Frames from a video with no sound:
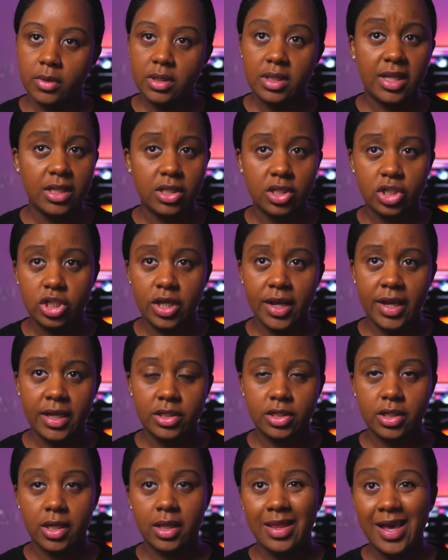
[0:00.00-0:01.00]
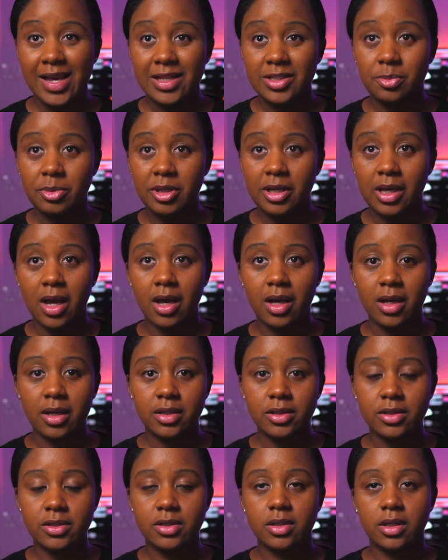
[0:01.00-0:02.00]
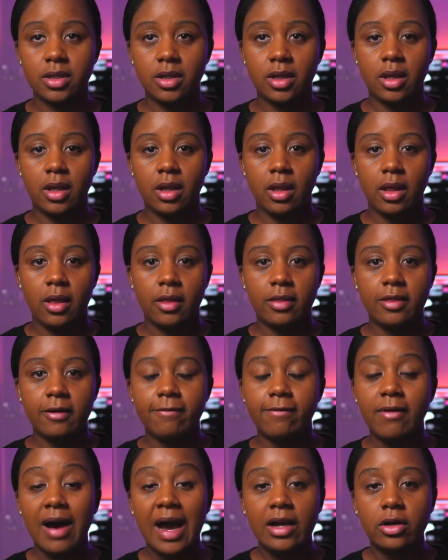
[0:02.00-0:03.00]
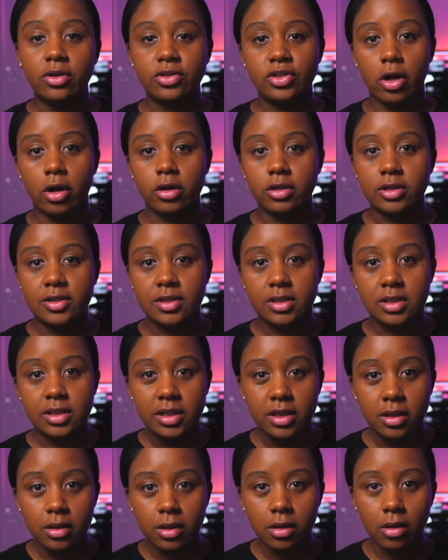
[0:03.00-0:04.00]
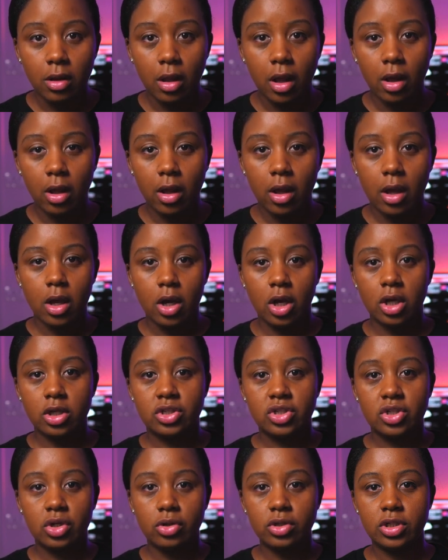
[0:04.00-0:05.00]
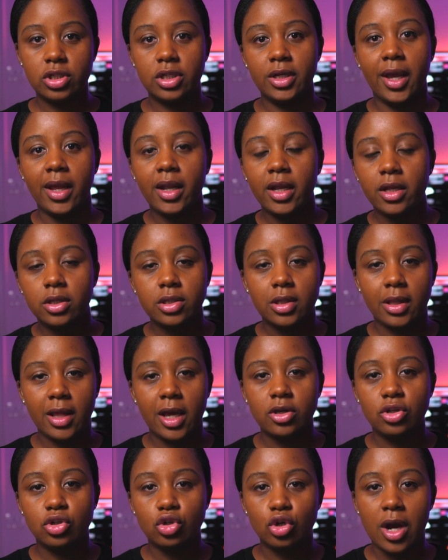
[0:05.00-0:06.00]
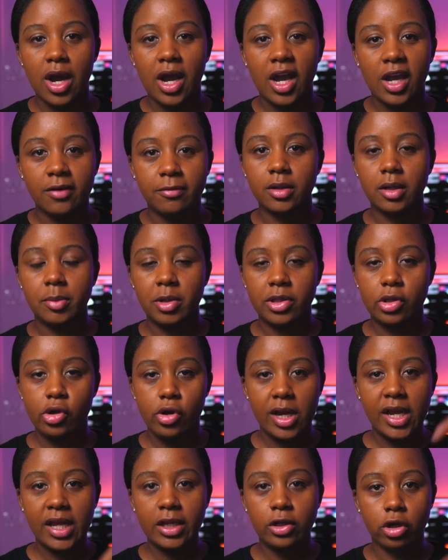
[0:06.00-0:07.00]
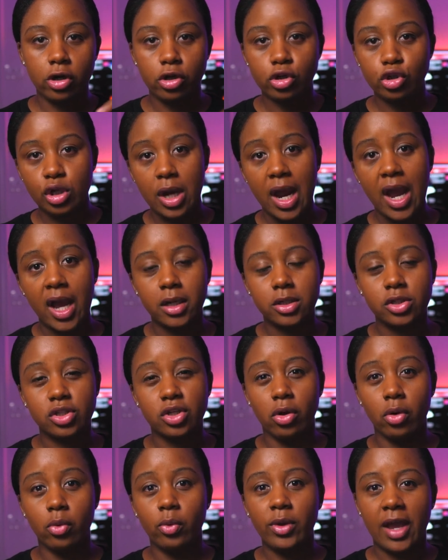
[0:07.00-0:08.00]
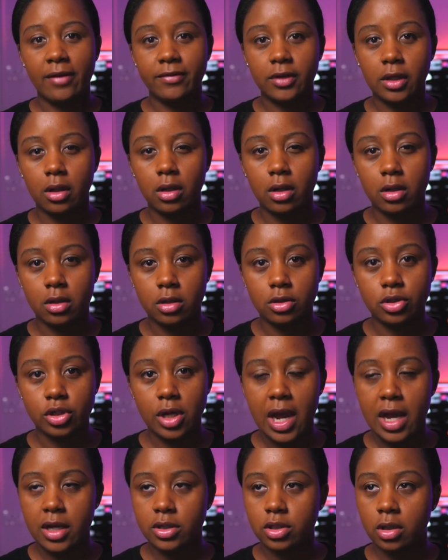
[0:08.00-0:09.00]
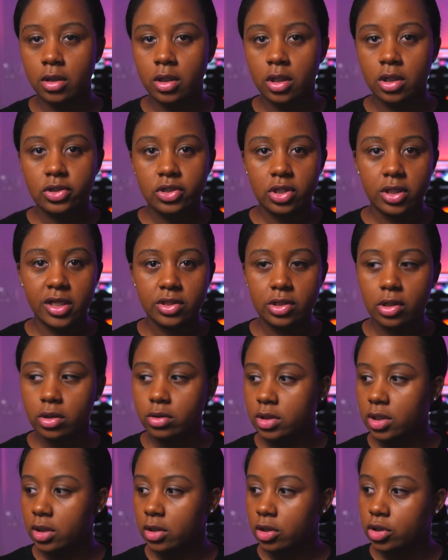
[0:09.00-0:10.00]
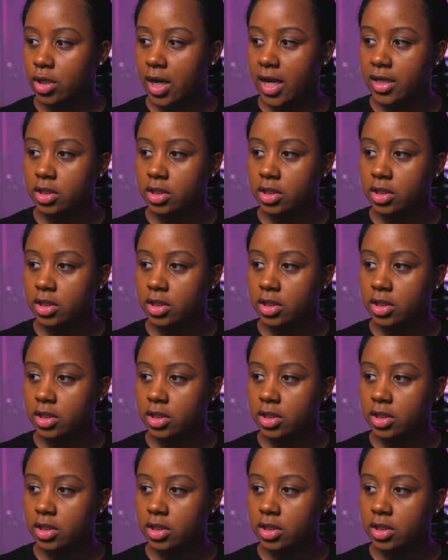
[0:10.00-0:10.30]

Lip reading: didn't change, and that's because the files are still associated to that drive, but they're in your trash. So we have to clear the trash. So let's go to the trash